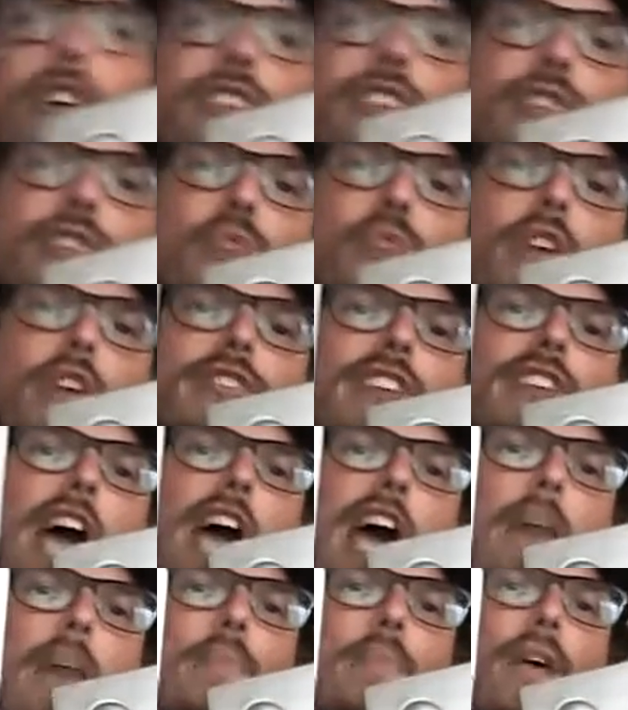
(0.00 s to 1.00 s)
this one's
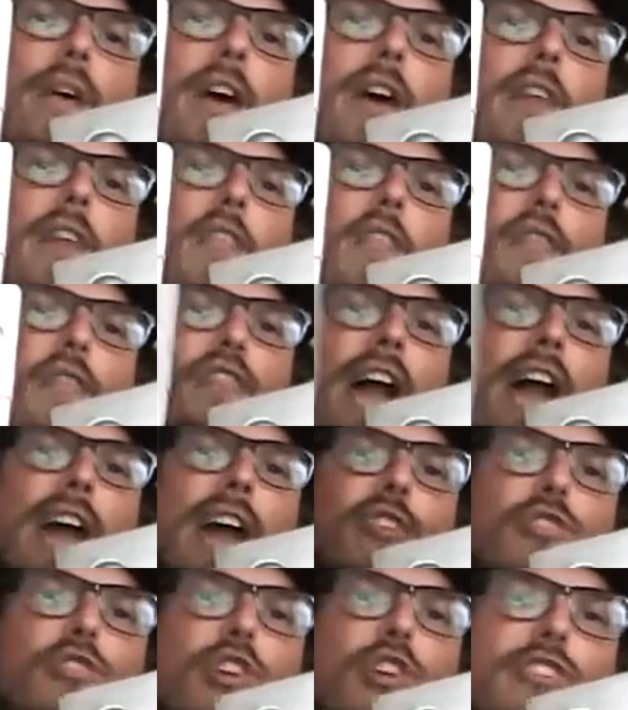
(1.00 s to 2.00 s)
got a bit of a
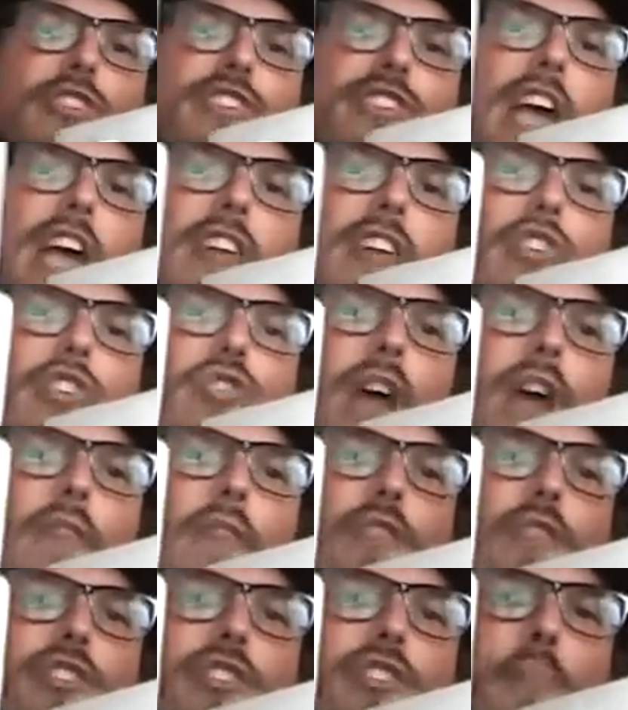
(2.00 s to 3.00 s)
flatter look. See how the
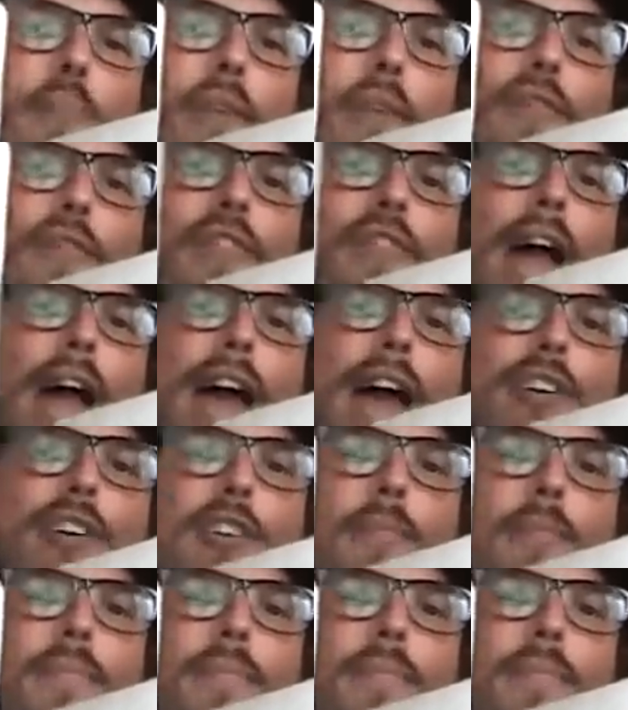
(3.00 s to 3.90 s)
Triforce is a bit flatter?